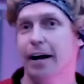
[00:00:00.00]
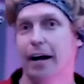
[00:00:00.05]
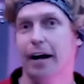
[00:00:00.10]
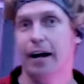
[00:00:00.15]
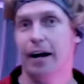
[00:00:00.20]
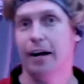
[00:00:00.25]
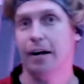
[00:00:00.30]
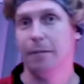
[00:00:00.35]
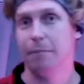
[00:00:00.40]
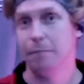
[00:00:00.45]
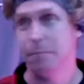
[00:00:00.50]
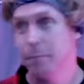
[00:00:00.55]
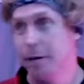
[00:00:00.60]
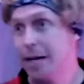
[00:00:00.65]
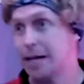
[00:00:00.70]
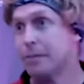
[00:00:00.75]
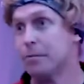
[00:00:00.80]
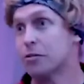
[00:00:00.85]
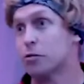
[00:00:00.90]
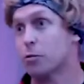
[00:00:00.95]
Um,
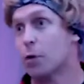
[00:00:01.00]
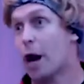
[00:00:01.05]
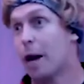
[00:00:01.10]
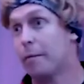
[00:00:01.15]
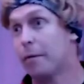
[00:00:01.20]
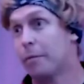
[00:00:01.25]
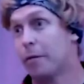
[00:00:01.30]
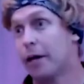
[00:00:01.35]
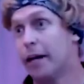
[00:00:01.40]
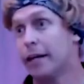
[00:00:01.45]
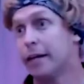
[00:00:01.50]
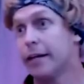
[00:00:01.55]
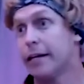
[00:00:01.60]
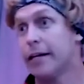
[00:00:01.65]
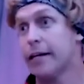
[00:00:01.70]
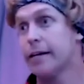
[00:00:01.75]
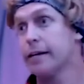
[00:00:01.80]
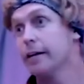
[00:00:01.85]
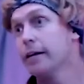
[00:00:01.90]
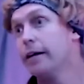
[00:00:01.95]
my name is Robbie
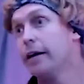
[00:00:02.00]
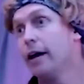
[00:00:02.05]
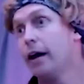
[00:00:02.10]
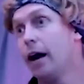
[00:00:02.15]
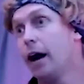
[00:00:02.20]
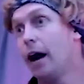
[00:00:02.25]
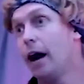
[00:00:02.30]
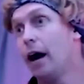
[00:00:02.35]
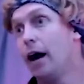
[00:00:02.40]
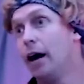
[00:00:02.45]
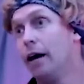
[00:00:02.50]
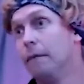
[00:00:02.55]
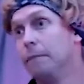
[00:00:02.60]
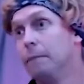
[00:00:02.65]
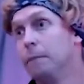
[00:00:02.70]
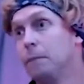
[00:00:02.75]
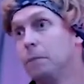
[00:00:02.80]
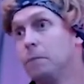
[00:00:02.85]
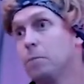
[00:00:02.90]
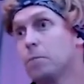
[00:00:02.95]
Brantley.
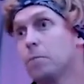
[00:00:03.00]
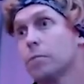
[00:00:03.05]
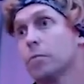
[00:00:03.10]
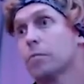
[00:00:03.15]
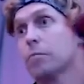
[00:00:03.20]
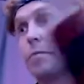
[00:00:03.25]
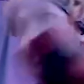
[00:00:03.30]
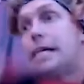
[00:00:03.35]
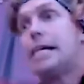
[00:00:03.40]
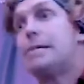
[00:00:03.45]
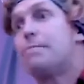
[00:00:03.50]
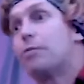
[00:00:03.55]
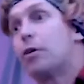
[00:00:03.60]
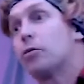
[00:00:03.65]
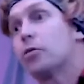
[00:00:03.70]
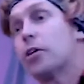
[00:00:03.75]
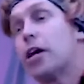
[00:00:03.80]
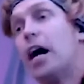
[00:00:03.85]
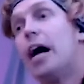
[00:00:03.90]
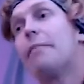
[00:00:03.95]
Um, keep
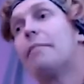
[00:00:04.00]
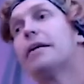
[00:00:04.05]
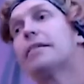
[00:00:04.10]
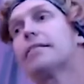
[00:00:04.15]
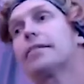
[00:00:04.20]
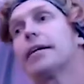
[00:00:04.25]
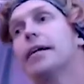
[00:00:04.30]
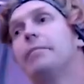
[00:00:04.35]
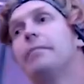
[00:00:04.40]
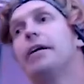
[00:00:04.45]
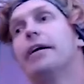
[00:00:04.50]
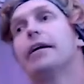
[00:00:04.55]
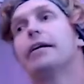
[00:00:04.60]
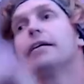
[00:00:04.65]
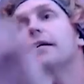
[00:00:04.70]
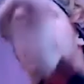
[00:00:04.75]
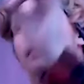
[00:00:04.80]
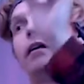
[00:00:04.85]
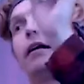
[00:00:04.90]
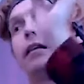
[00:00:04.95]
those comments
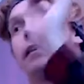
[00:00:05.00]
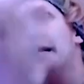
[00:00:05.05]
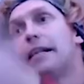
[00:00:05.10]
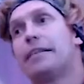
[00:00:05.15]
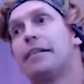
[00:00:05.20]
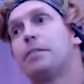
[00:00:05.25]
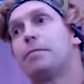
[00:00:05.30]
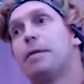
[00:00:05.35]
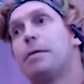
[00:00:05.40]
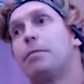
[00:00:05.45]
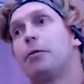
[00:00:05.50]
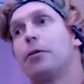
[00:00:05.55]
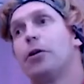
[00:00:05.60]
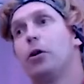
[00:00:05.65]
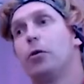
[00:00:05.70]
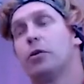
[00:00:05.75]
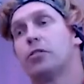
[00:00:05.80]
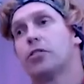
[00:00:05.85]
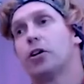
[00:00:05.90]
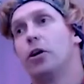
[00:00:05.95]
coming. Let these people
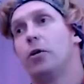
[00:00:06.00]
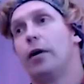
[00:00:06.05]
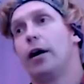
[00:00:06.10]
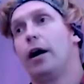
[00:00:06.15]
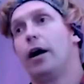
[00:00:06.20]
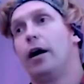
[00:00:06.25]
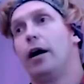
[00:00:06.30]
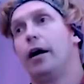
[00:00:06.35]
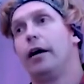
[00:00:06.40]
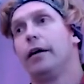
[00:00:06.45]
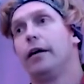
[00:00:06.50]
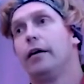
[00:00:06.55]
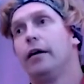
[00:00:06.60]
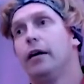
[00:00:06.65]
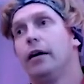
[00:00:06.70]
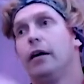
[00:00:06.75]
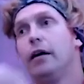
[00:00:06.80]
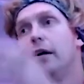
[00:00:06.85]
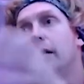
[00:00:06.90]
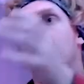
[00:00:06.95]
know what's going
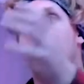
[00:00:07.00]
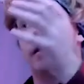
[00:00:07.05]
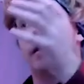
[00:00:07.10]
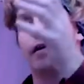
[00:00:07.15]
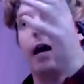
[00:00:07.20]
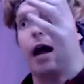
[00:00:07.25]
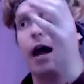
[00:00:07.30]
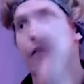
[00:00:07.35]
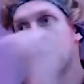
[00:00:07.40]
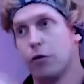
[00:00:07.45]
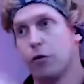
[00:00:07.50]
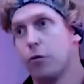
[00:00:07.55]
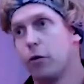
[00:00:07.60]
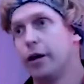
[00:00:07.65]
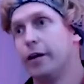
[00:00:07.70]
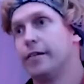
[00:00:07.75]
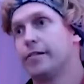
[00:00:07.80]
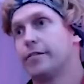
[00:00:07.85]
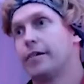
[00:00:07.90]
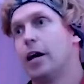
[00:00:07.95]
on
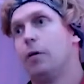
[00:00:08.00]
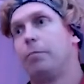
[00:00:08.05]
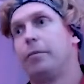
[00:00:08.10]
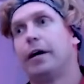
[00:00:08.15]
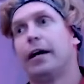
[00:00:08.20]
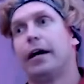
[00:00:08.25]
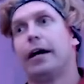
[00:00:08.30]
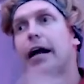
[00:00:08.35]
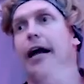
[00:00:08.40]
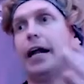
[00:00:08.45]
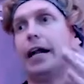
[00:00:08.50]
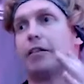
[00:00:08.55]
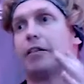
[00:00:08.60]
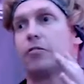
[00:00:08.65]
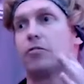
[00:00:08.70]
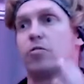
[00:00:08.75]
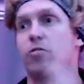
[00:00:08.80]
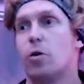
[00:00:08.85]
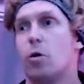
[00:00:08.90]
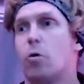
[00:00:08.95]
everyone is helping, and
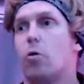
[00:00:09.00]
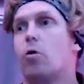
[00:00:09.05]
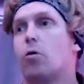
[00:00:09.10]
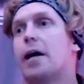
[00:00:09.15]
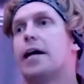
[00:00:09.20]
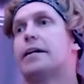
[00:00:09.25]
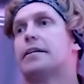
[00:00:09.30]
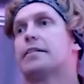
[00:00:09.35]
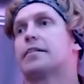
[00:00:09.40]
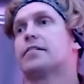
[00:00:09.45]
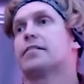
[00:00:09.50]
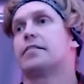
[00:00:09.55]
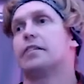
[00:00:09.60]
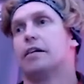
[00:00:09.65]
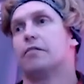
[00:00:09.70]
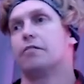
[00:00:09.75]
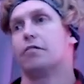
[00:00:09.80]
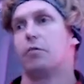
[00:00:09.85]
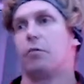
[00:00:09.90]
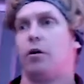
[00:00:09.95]
it's so great to
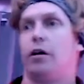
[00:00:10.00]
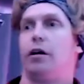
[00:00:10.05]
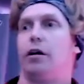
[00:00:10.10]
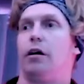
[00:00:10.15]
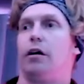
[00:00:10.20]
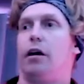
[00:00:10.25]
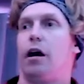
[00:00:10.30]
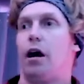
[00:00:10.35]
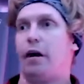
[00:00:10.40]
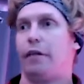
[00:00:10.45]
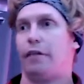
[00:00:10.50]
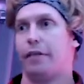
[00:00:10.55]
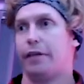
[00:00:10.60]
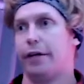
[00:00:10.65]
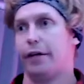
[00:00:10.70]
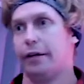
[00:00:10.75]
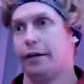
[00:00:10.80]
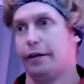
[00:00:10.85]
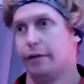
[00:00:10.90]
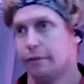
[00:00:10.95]
see everyone on
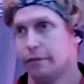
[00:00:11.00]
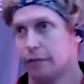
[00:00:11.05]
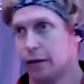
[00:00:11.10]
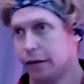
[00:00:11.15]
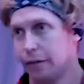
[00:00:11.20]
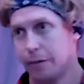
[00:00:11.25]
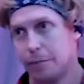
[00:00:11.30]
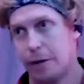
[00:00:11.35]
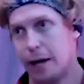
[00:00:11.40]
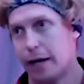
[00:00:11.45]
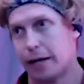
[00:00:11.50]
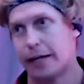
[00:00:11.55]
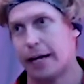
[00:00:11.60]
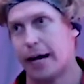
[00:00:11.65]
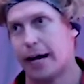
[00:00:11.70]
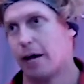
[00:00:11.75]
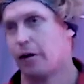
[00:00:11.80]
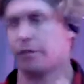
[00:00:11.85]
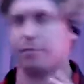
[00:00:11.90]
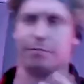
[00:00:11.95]
the on the
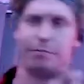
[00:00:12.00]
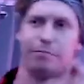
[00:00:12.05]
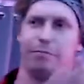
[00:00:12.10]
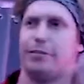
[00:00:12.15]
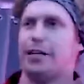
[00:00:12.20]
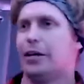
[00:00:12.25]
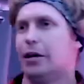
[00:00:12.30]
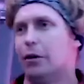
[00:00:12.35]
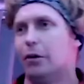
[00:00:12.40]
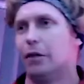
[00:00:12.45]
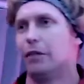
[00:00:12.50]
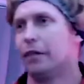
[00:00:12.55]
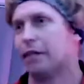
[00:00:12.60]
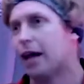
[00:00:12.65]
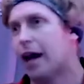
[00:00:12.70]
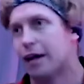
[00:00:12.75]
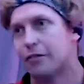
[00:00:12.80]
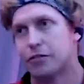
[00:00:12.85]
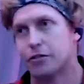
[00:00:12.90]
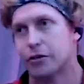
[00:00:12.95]
podcast, you know, on the
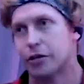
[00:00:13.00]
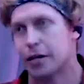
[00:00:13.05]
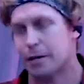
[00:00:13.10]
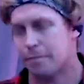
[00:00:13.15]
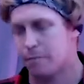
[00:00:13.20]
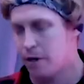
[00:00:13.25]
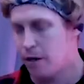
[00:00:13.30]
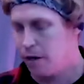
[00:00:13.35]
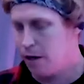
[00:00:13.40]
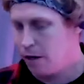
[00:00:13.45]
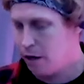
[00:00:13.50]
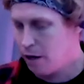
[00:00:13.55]
live stream.